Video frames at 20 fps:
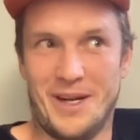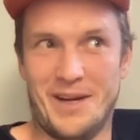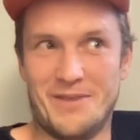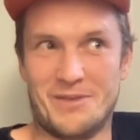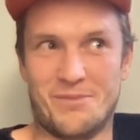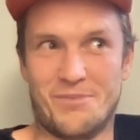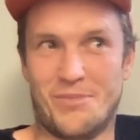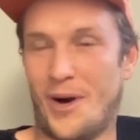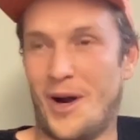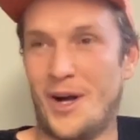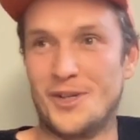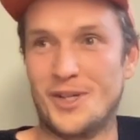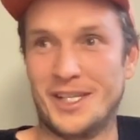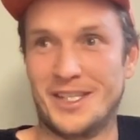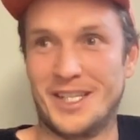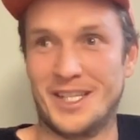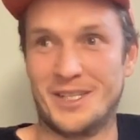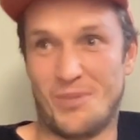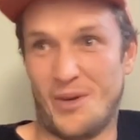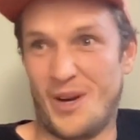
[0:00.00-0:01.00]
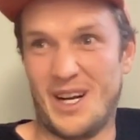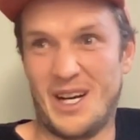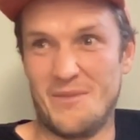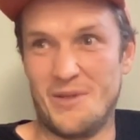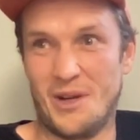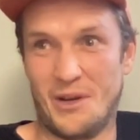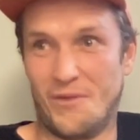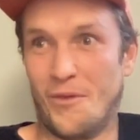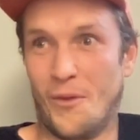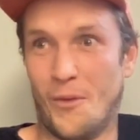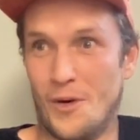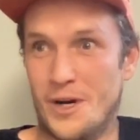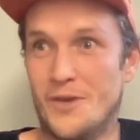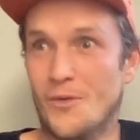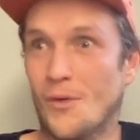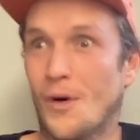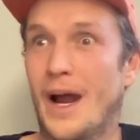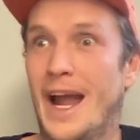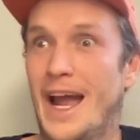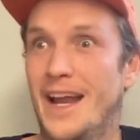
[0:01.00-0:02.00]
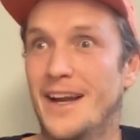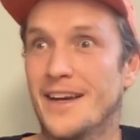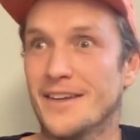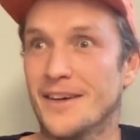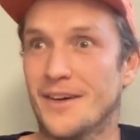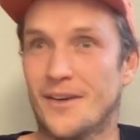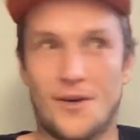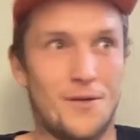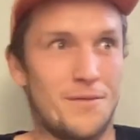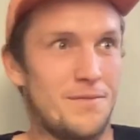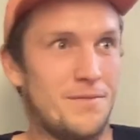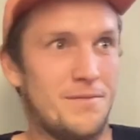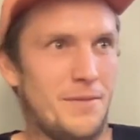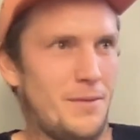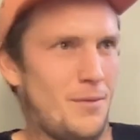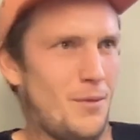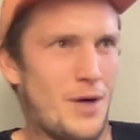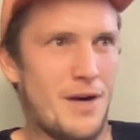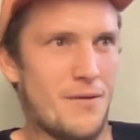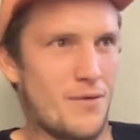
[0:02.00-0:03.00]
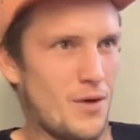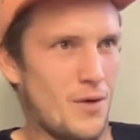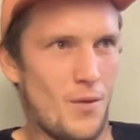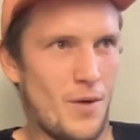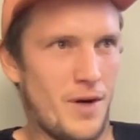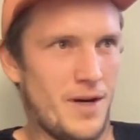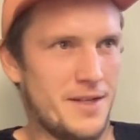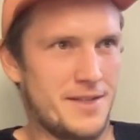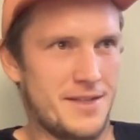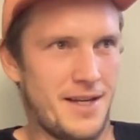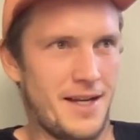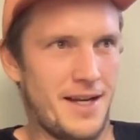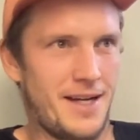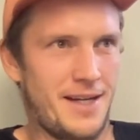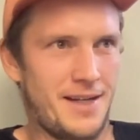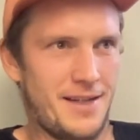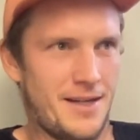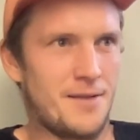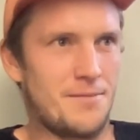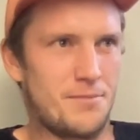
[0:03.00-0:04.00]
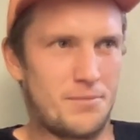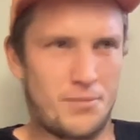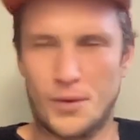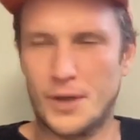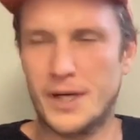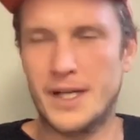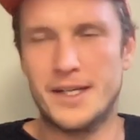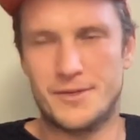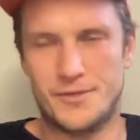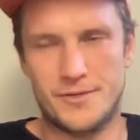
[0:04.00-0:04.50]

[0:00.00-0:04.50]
project that's probably going to be like 40 grand or whatever it was, like a pretty